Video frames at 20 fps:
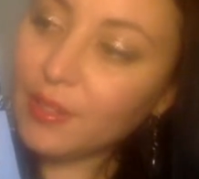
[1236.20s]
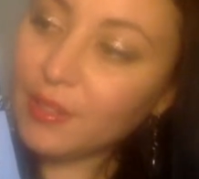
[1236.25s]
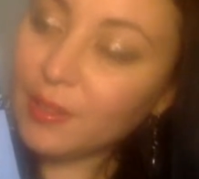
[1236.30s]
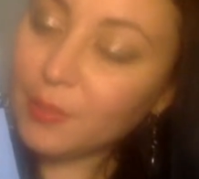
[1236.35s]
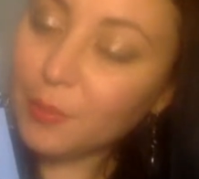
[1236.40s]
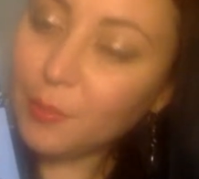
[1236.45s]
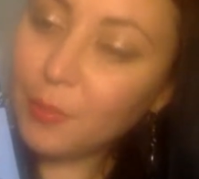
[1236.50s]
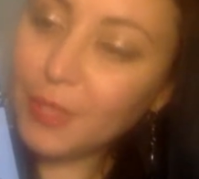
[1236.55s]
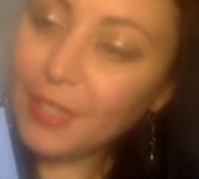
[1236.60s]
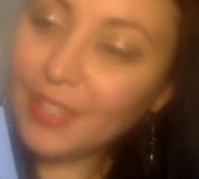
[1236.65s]

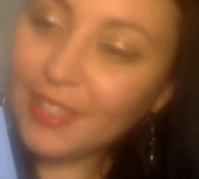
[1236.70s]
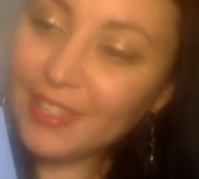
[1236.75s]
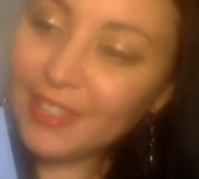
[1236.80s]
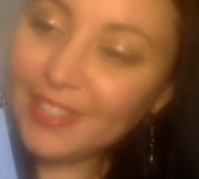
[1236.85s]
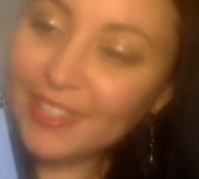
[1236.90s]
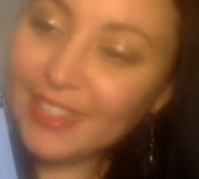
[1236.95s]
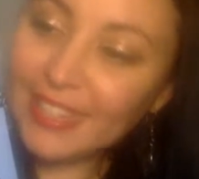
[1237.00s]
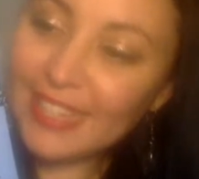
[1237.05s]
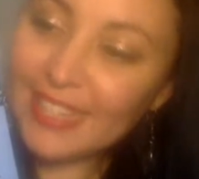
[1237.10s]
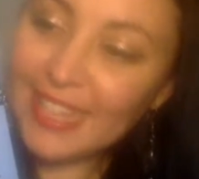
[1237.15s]

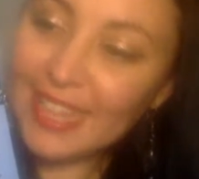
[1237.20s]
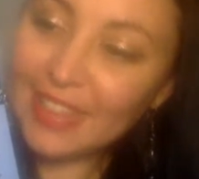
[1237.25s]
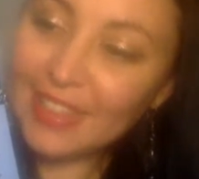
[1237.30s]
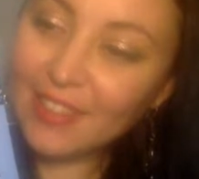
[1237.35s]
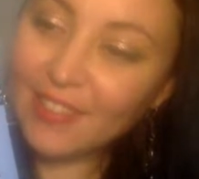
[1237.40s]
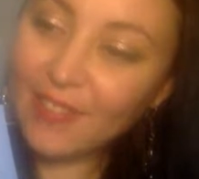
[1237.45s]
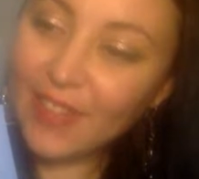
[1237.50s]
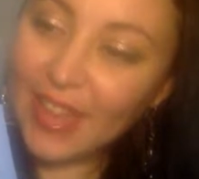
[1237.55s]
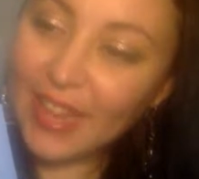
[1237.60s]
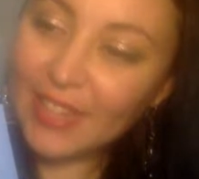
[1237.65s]
Winnelers and
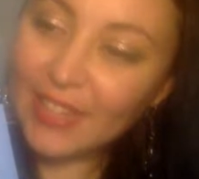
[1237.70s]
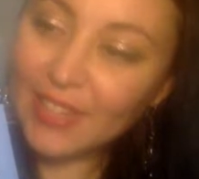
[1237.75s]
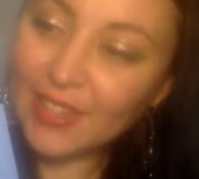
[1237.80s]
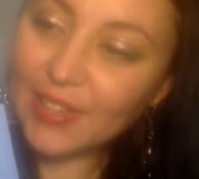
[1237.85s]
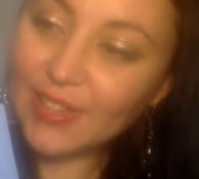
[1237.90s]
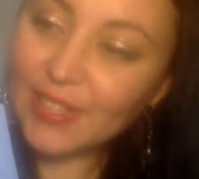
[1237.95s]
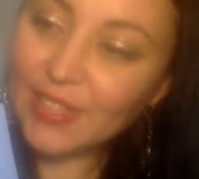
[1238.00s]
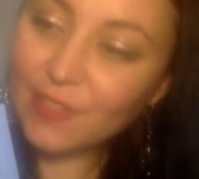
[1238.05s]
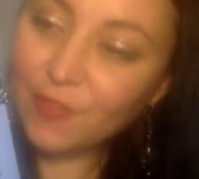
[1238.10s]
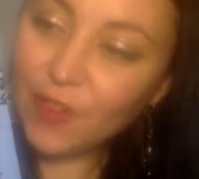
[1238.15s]
the
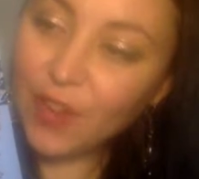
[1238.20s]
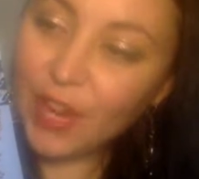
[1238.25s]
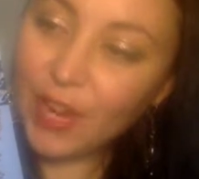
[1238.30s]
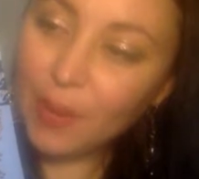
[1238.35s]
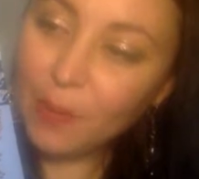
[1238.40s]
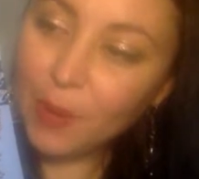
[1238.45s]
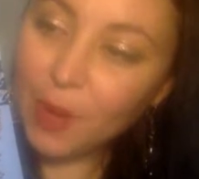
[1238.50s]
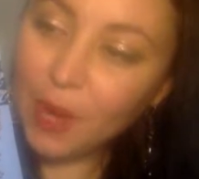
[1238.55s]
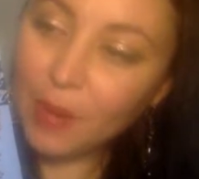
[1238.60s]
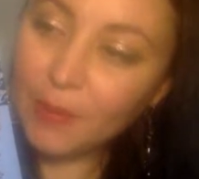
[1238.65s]
Vandals, Freya
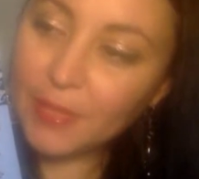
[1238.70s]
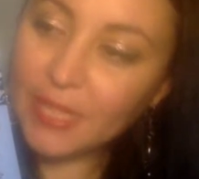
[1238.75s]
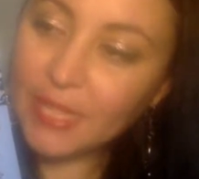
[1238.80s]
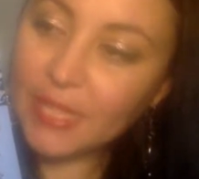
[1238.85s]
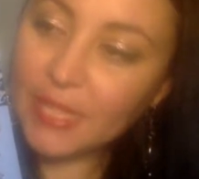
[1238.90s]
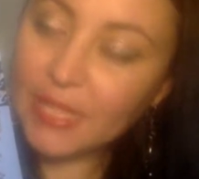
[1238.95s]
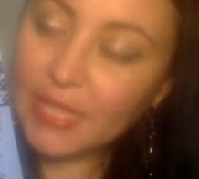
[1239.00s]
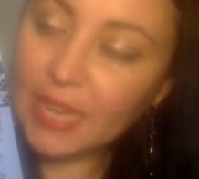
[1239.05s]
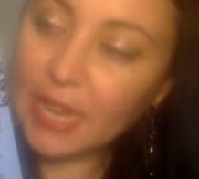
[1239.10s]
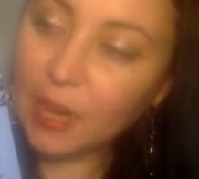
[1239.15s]

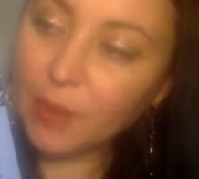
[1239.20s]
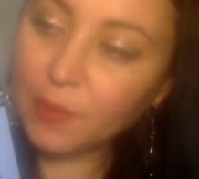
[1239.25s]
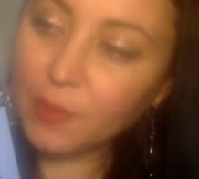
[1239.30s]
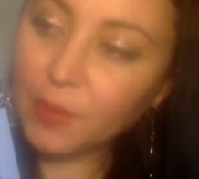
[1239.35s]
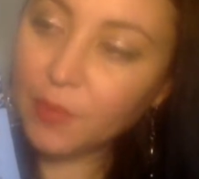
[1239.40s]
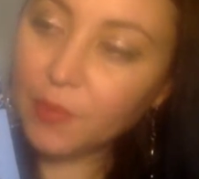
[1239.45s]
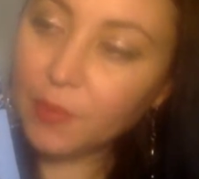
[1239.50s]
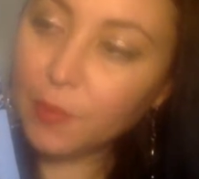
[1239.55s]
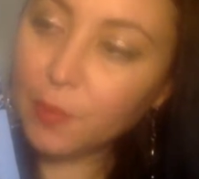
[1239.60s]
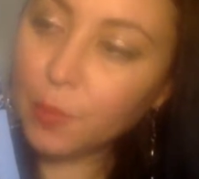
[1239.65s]
promises to help
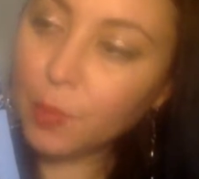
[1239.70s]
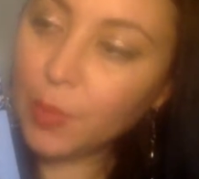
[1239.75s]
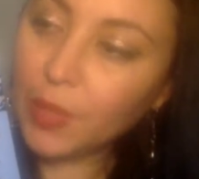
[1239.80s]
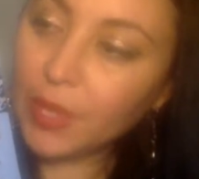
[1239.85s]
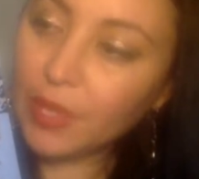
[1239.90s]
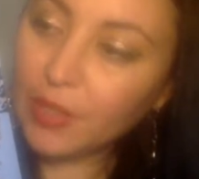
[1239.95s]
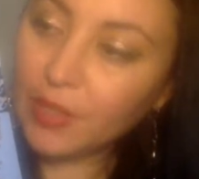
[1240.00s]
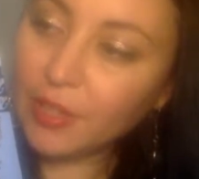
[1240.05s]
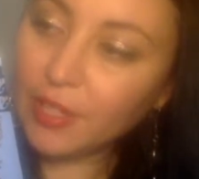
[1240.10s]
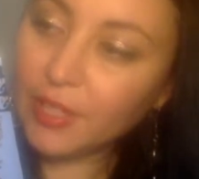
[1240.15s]
the
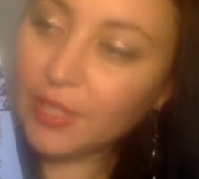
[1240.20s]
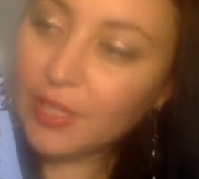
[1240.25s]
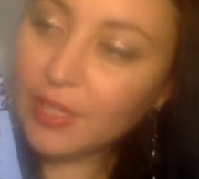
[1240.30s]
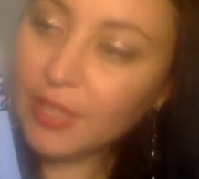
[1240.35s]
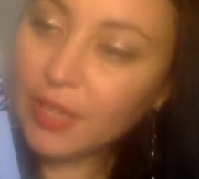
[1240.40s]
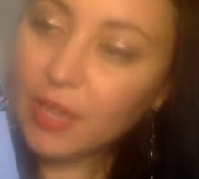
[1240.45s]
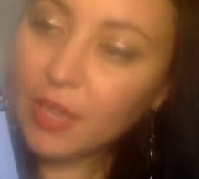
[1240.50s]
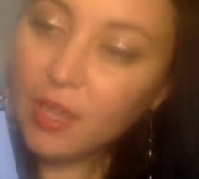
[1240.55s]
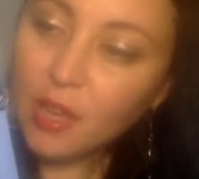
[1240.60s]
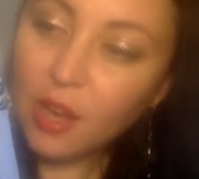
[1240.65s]
Winnelers.
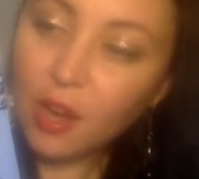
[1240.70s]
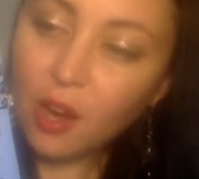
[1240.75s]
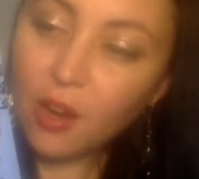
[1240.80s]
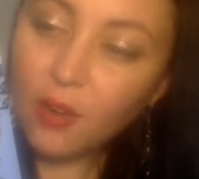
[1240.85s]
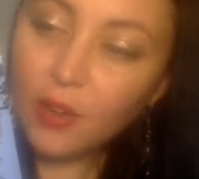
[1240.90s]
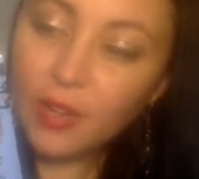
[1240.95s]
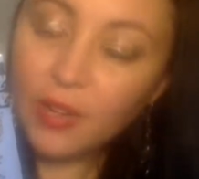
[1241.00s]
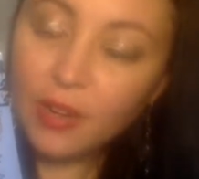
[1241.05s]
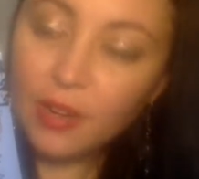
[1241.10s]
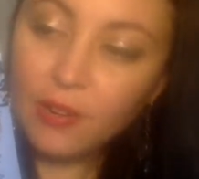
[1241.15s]

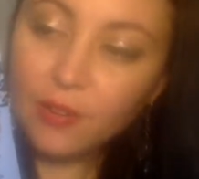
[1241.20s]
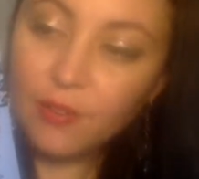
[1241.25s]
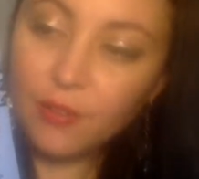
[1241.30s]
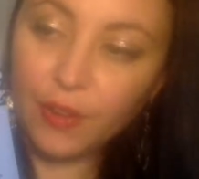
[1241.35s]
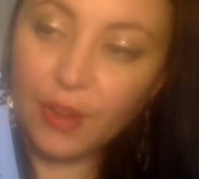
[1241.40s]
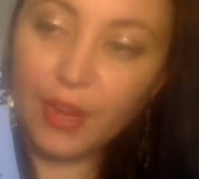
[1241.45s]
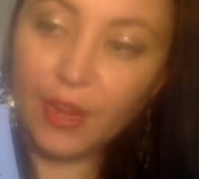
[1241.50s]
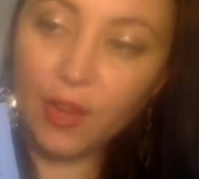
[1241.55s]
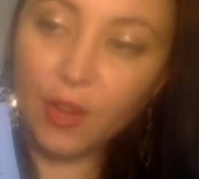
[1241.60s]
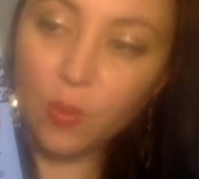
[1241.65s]
Odin and
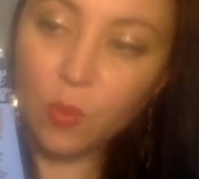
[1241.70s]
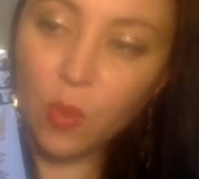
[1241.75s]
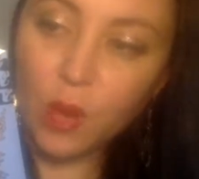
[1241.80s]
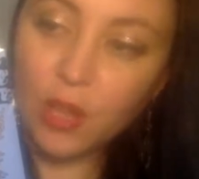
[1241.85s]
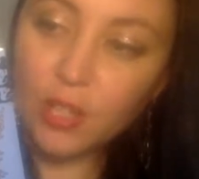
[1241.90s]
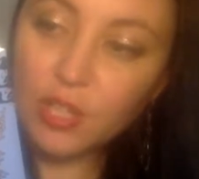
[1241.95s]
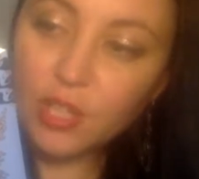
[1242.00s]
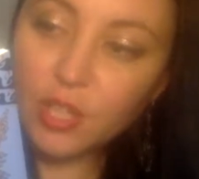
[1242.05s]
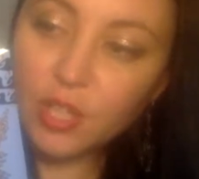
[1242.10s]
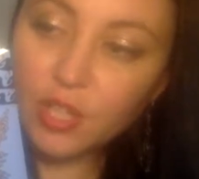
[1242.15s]
Freya
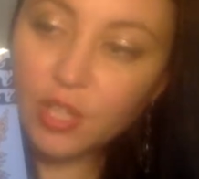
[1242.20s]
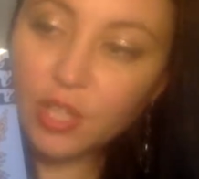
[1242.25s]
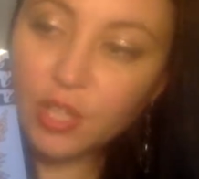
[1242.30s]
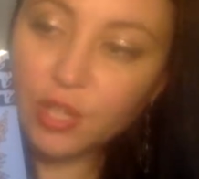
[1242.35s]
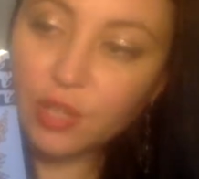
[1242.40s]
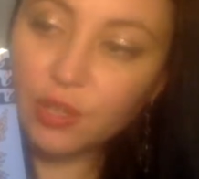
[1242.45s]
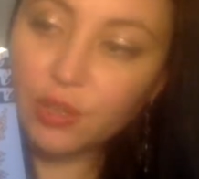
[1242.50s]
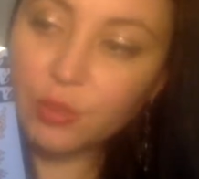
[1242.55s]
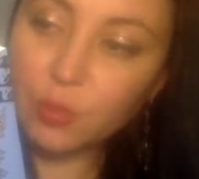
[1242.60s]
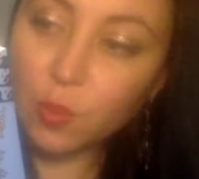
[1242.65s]
watch the
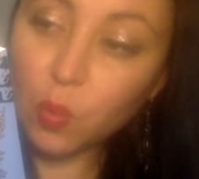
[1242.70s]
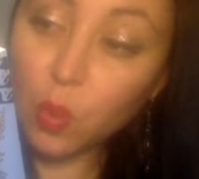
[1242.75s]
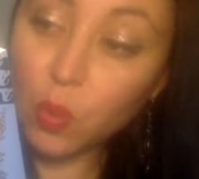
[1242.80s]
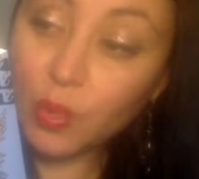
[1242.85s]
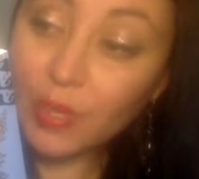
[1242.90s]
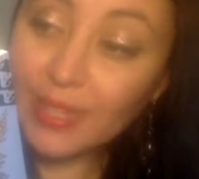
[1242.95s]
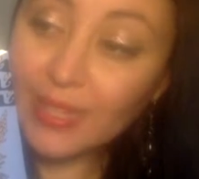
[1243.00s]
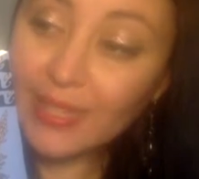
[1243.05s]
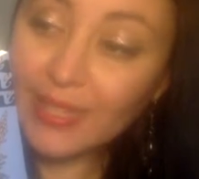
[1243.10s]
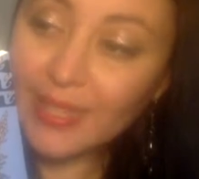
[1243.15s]
two
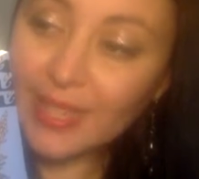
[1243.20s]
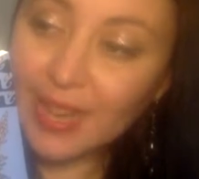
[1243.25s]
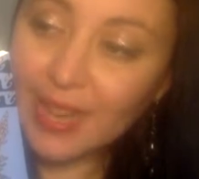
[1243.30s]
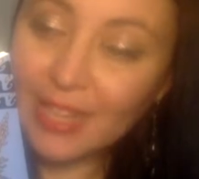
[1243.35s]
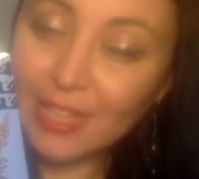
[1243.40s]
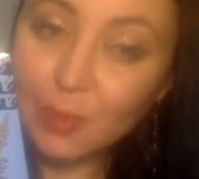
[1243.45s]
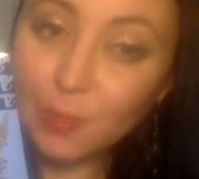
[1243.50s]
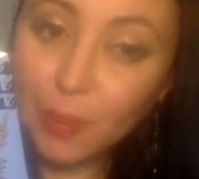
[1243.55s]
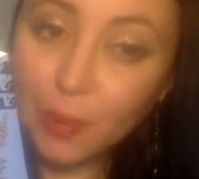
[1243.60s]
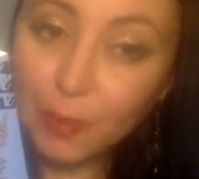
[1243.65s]
warring
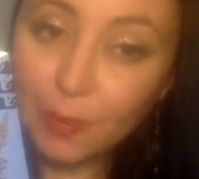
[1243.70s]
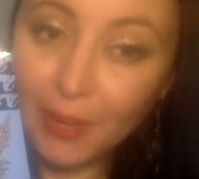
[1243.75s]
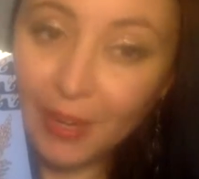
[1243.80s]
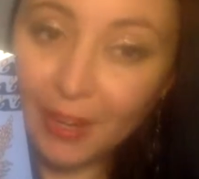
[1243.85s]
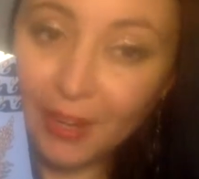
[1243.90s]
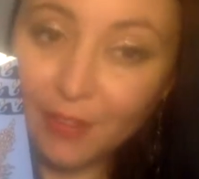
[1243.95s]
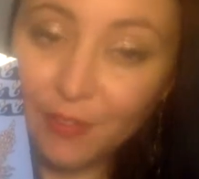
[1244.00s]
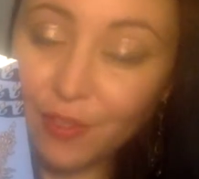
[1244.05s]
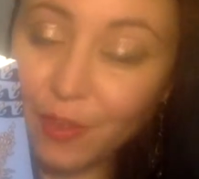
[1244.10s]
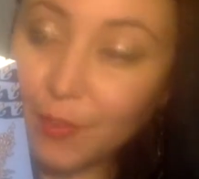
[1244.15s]
sides
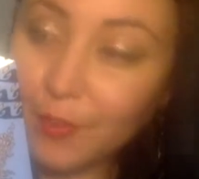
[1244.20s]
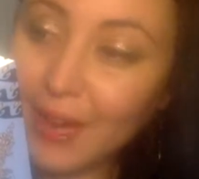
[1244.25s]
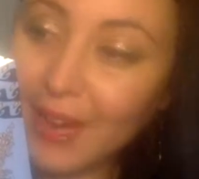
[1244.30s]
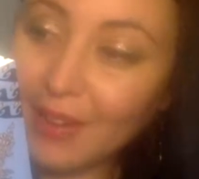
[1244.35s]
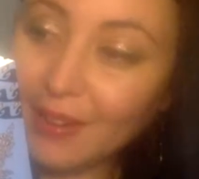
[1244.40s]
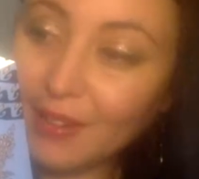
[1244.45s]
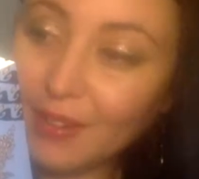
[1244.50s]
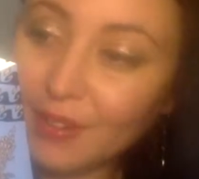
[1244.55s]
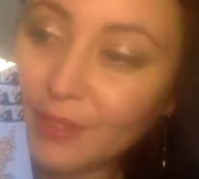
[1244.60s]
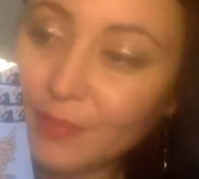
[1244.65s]
prepare for
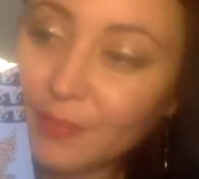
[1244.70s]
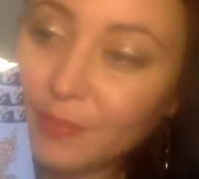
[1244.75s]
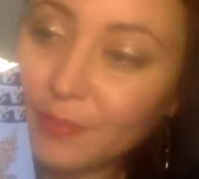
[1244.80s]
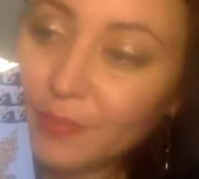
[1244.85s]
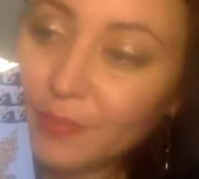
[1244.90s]
battle.